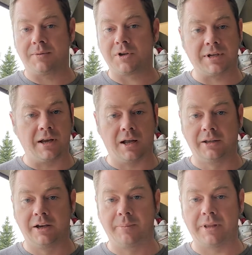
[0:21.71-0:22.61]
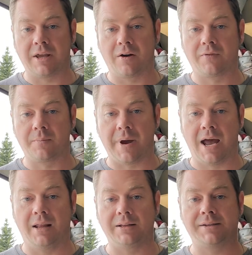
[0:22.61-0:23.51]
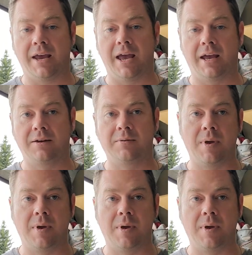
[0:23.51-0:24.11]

just a little bit there for balance and